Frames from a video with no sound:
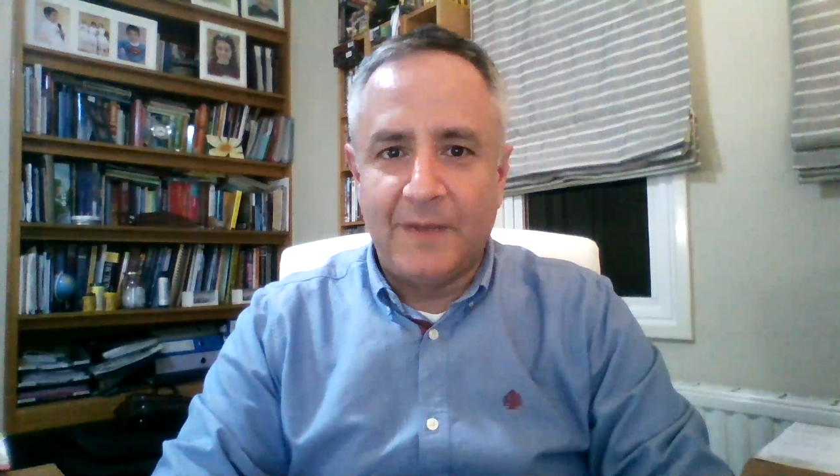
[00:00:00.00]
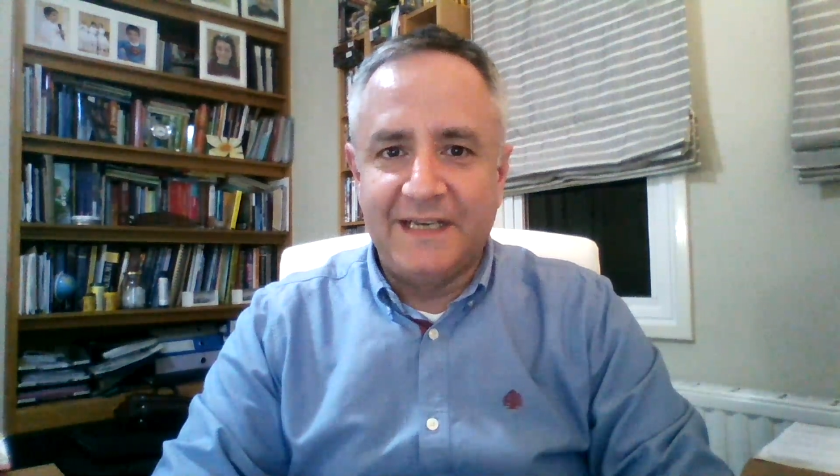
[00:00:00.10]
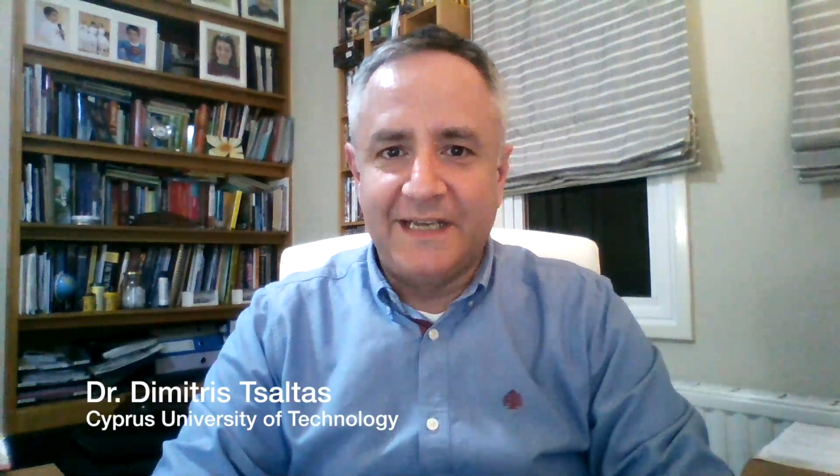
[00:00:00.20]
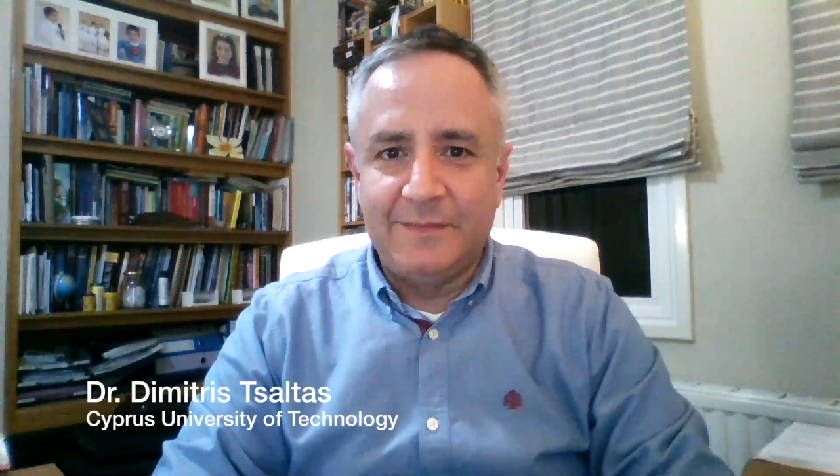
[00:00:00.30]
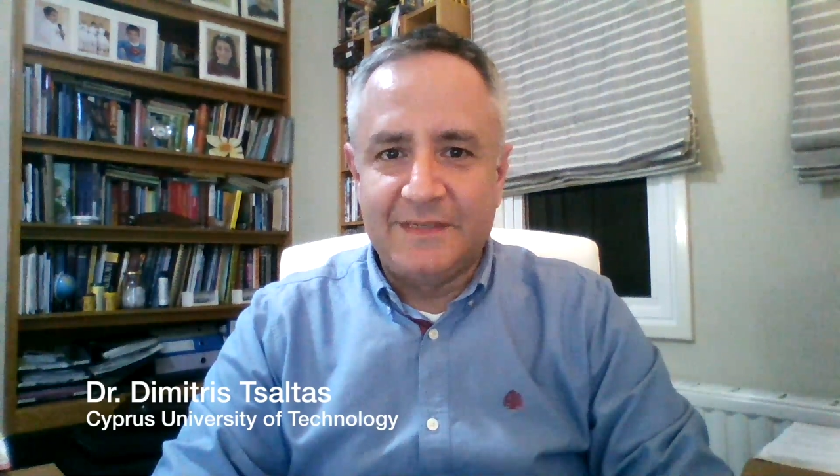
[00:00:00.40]

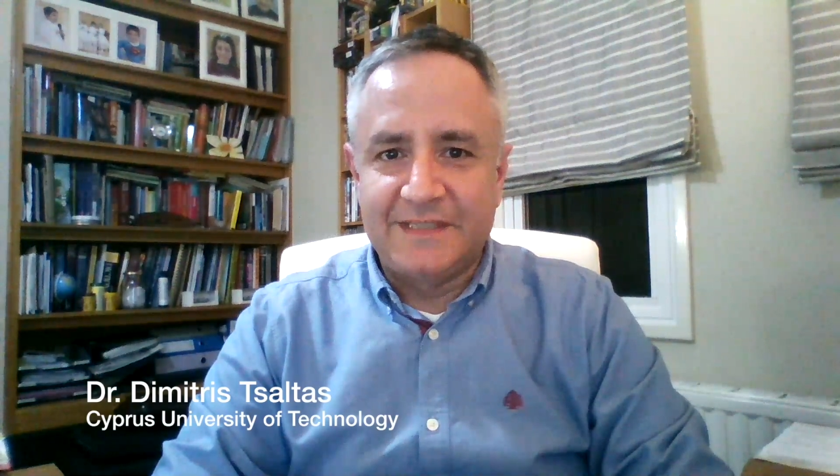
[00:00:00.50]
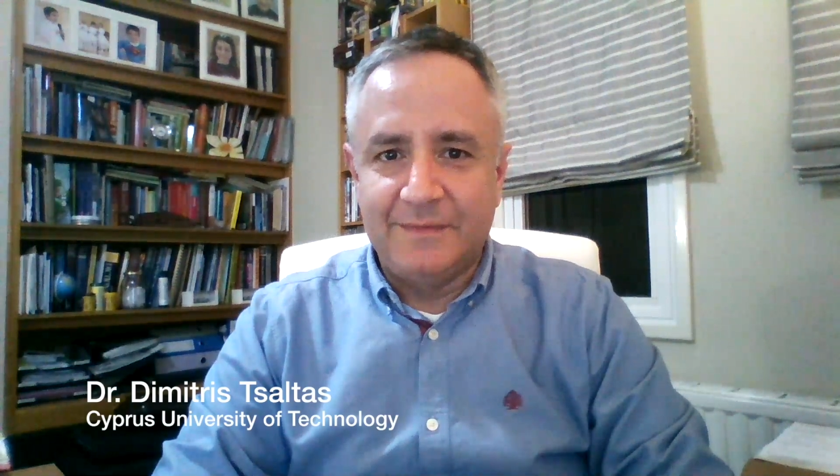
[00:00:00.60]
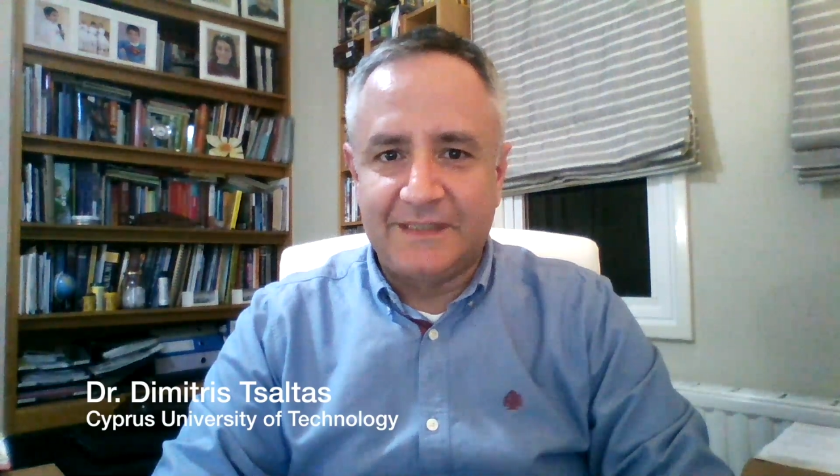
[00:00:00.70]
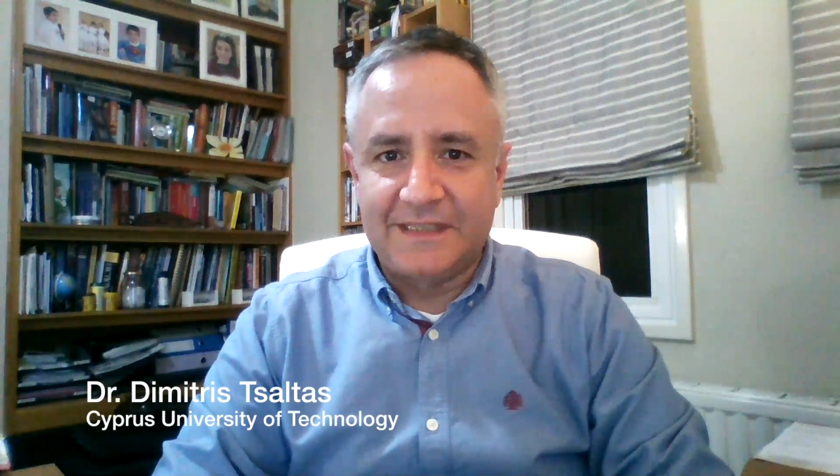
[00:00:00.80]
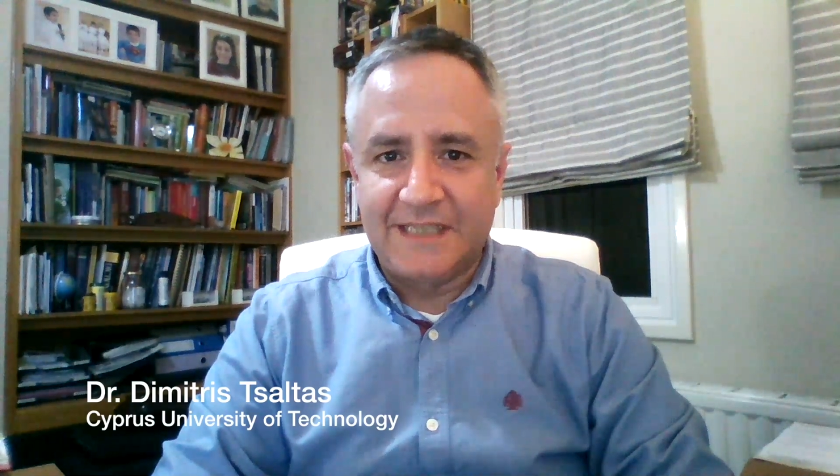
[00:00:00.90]
My name is
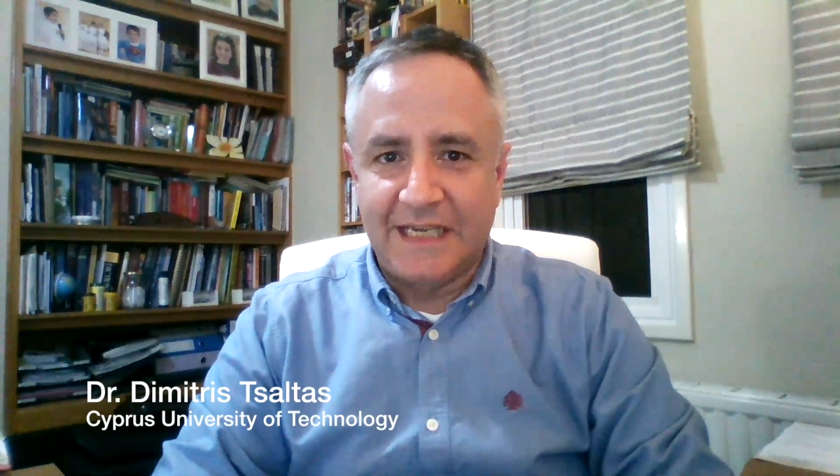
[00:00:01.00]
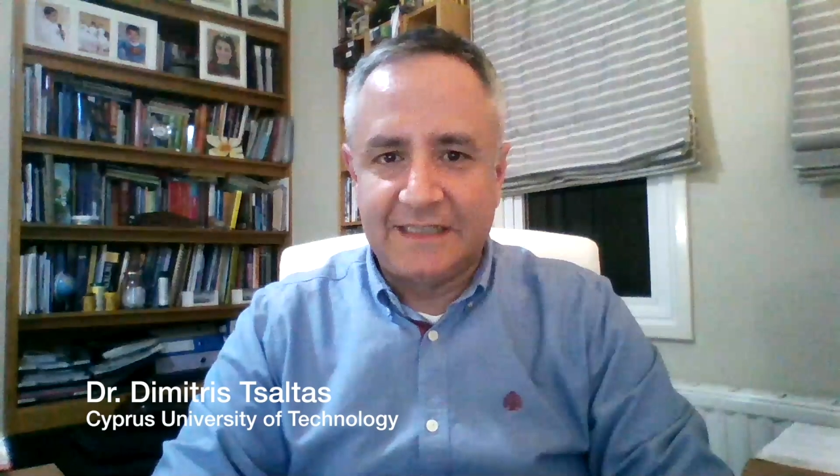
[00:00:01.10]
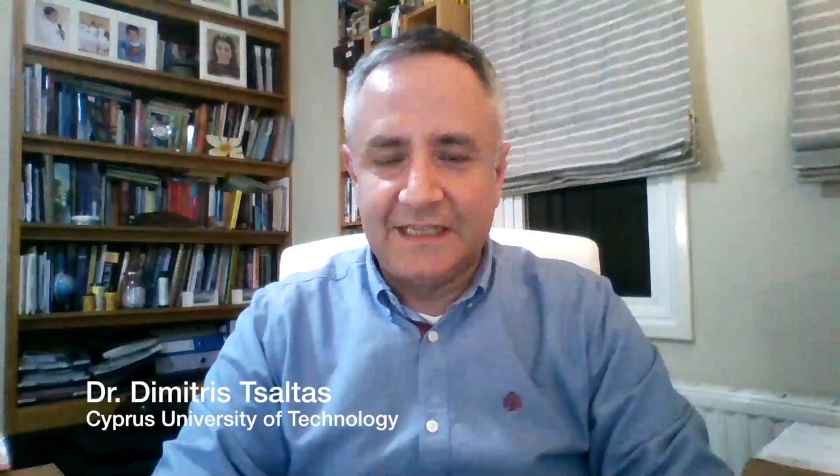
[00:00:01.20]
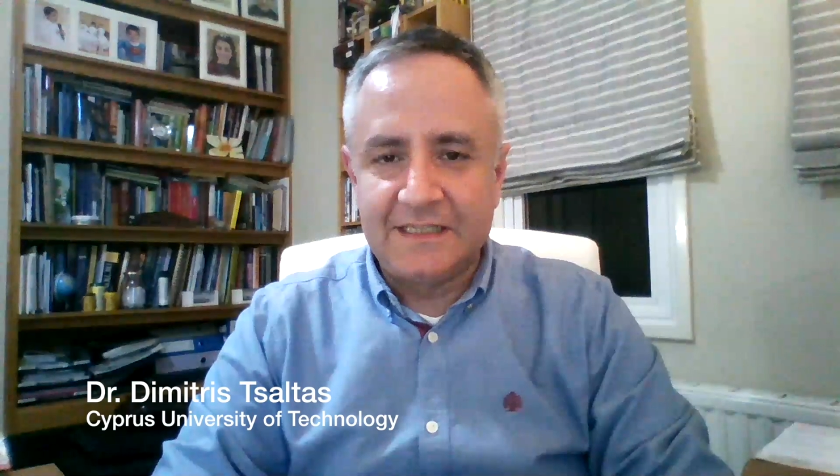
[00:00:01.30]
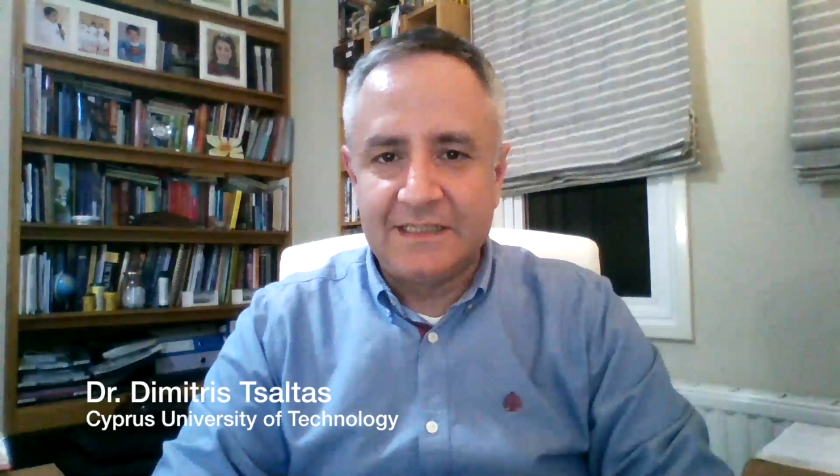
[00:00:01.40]
Dimitris
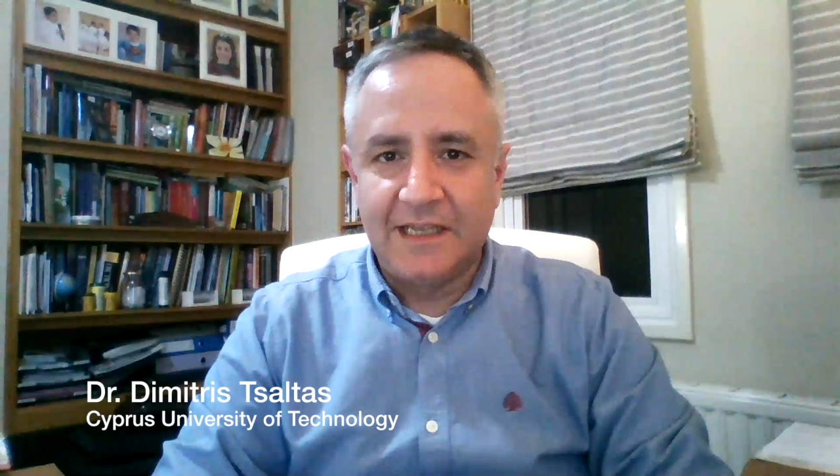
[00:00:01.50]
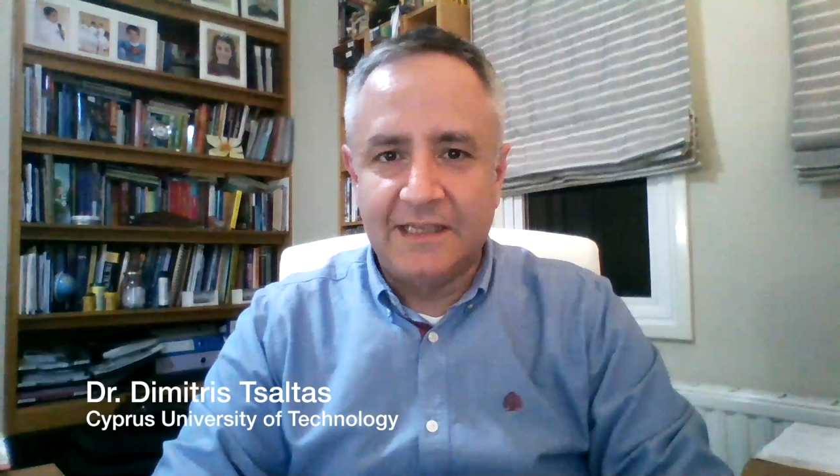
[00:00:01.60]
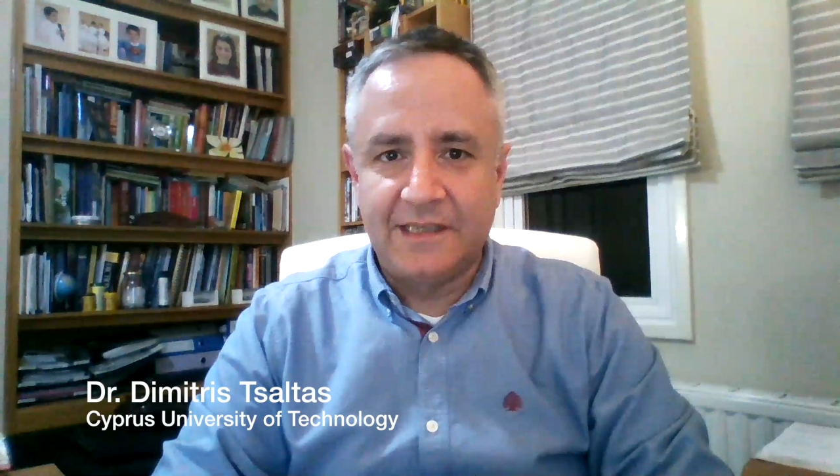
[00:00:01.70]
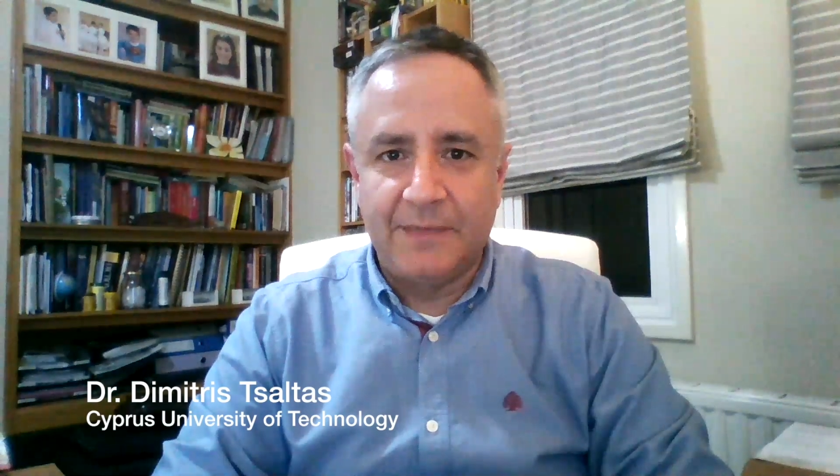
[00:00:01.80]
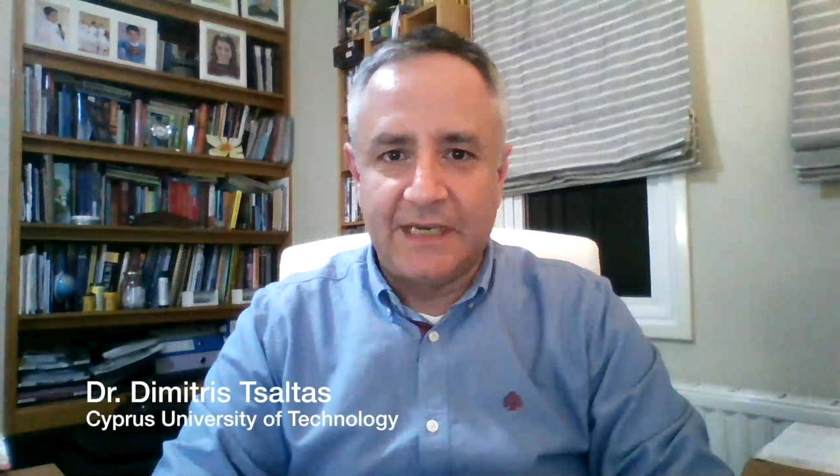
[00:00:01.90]
Tsaltas
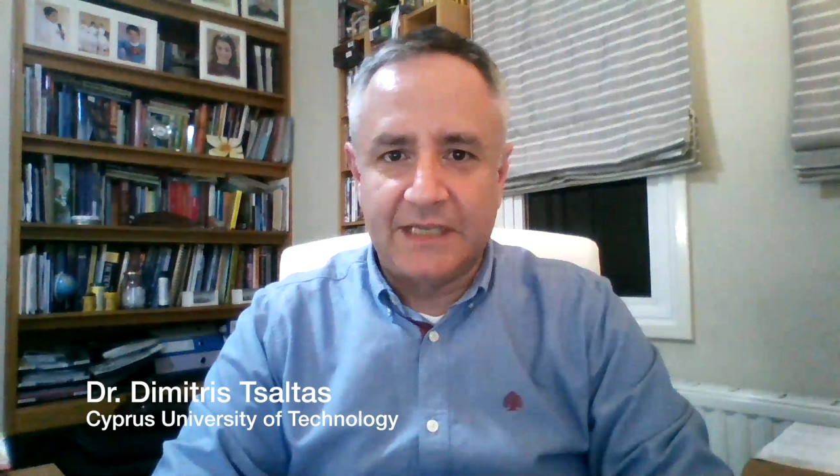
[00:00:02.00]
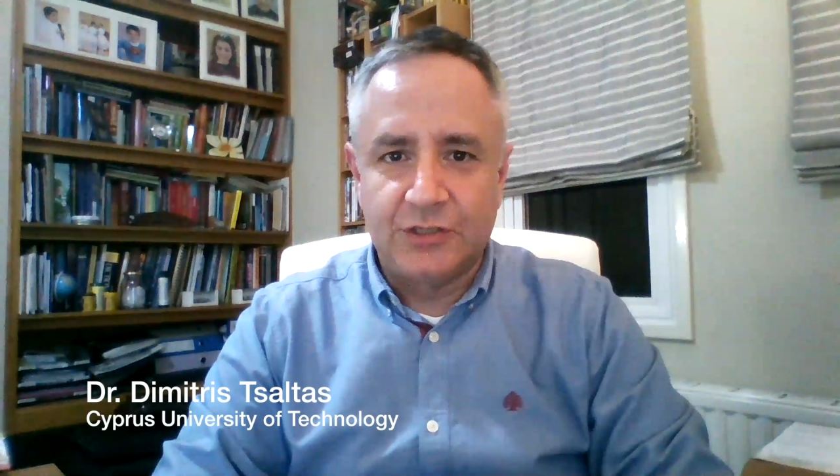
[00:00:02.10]
and I'm an